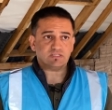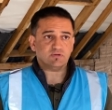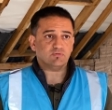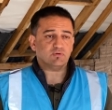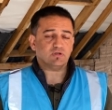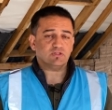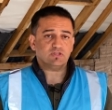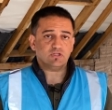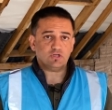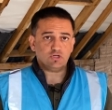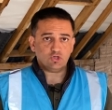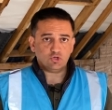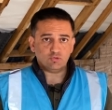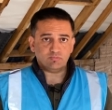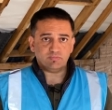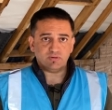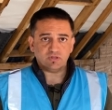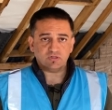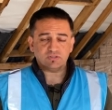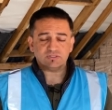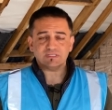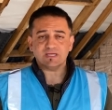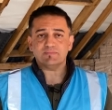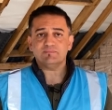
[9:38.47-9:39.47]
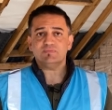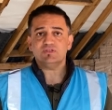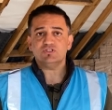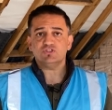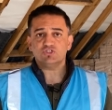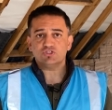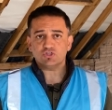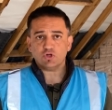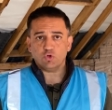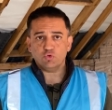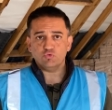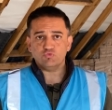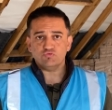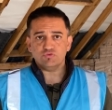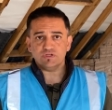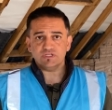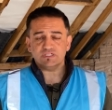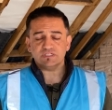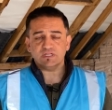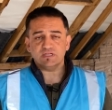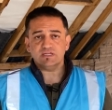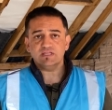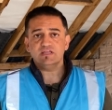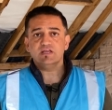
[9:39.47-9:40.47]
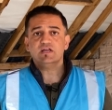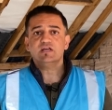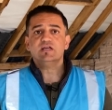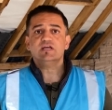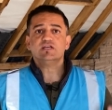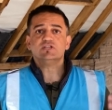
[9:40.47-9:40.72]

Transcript: There were other new builds that have been sold recently,